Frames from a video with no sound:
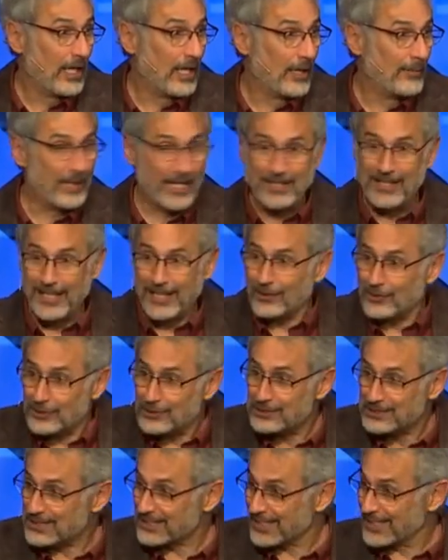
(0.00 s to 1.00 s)
Um, and the
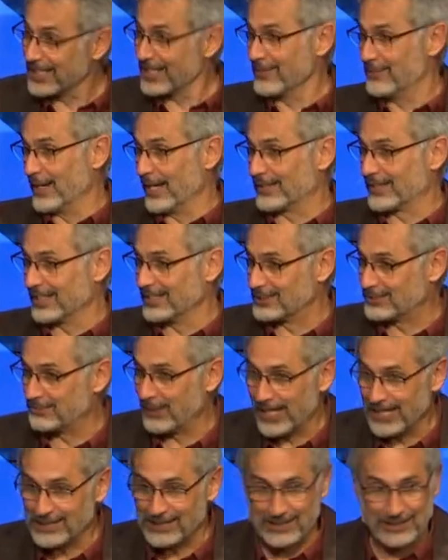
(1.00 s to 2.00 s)
interesting thing about this
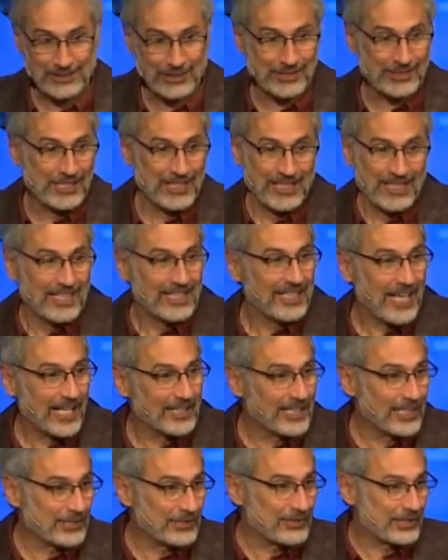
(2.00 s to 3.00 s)
passage is
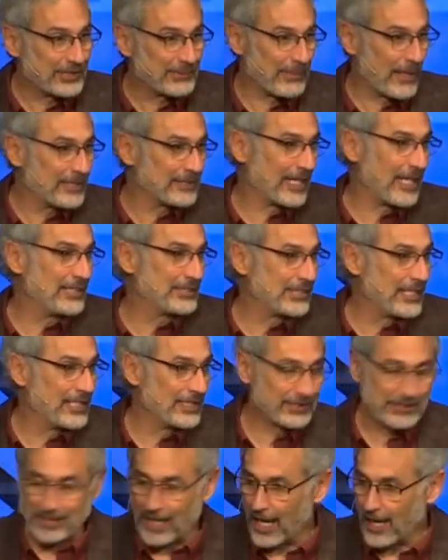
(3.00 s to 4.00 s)
God doesn't respond to
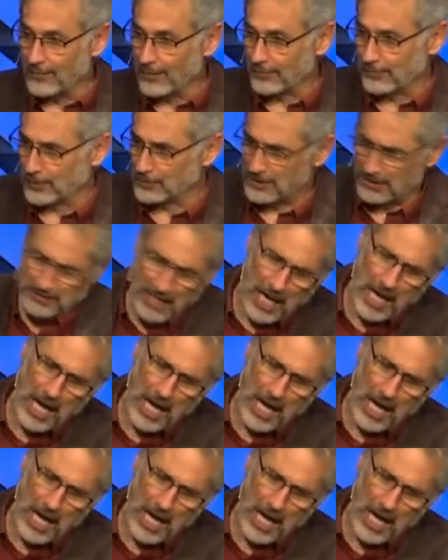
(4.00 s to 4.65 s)
Isaiah's comment by saying,